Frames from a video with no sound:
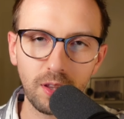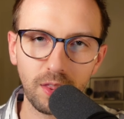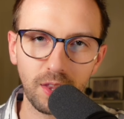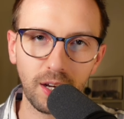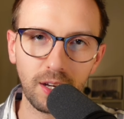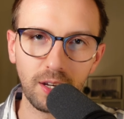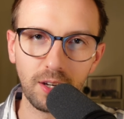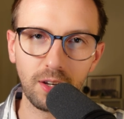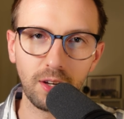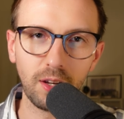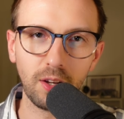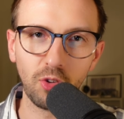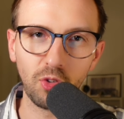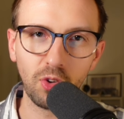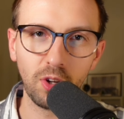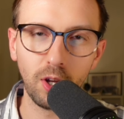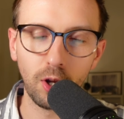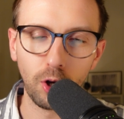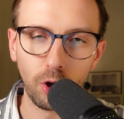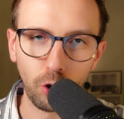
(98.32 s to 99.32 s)
that it is
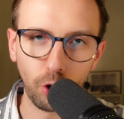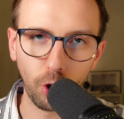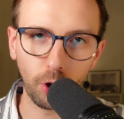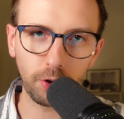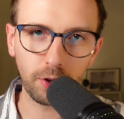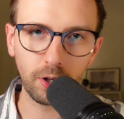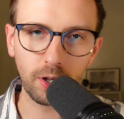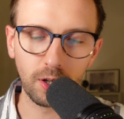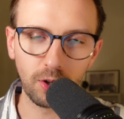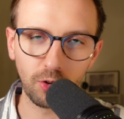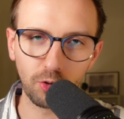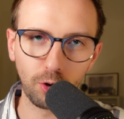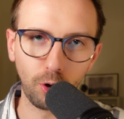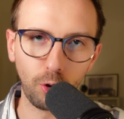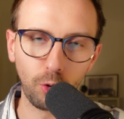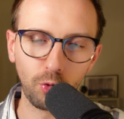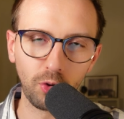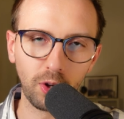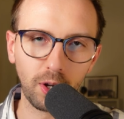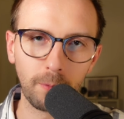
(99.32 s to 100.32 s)
not
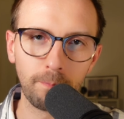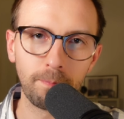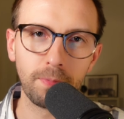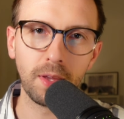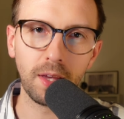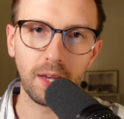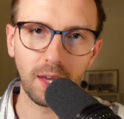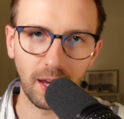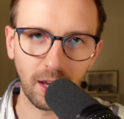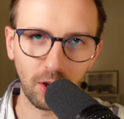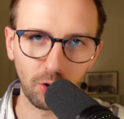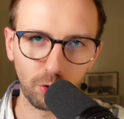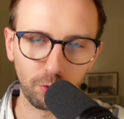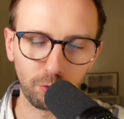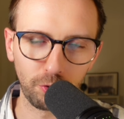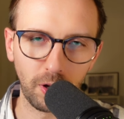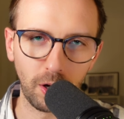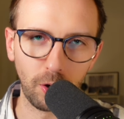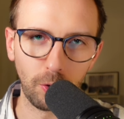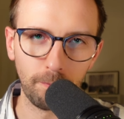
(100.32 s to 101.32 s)
disclosing as
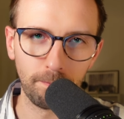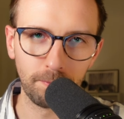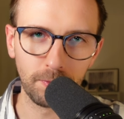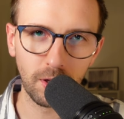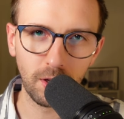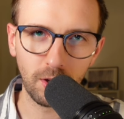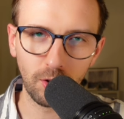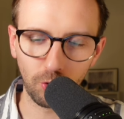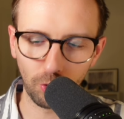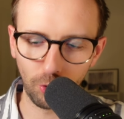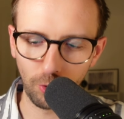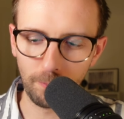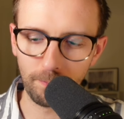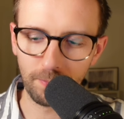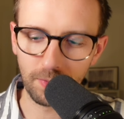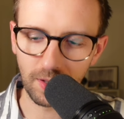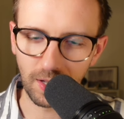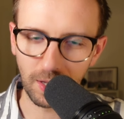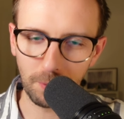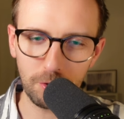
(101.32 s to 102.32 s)
of now. So
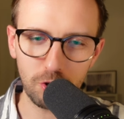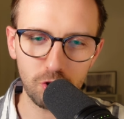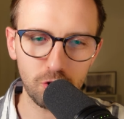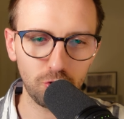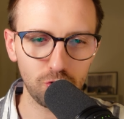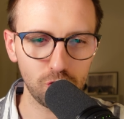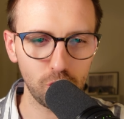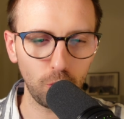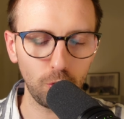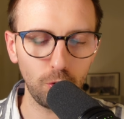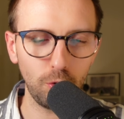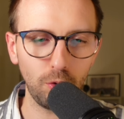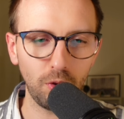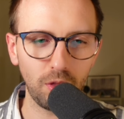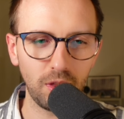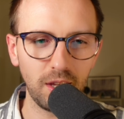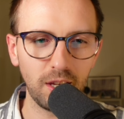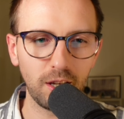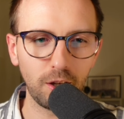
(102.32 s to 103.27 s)
let me just show you the